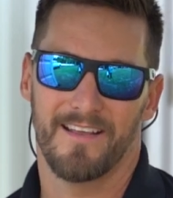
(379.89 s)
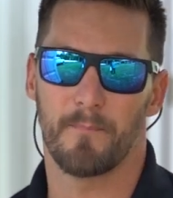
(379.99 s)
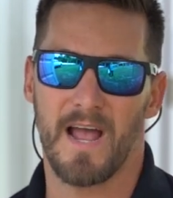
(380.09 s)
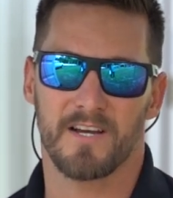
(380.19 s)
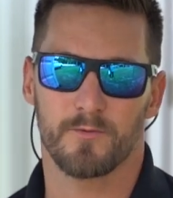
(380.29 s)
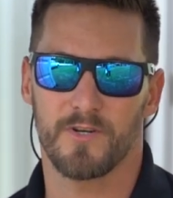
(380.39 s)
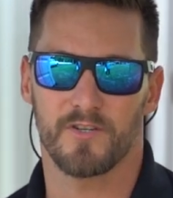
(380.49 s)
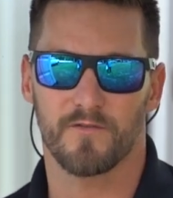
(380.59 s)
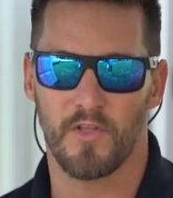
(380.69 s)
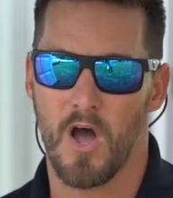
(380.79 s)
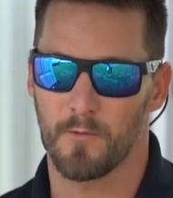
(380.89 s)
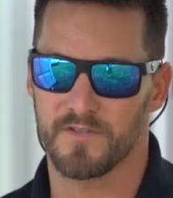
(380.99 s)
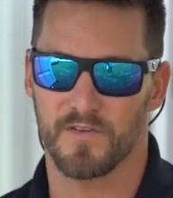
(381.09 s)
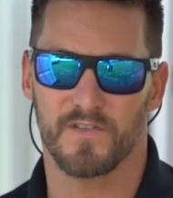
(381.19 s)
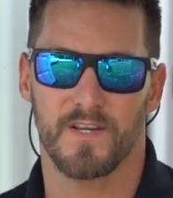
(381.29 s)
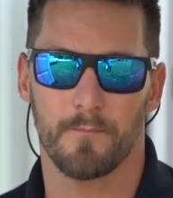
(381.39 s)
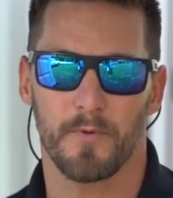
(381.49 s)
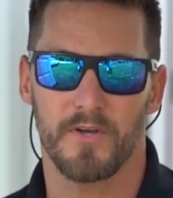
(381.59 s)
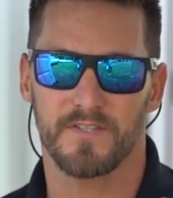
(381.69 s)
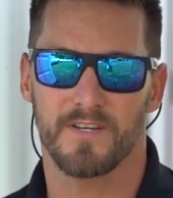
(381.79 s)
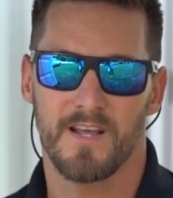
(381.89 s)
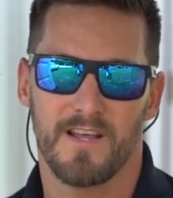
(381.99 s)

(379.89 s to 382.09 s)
PEX we just thought was the simplest,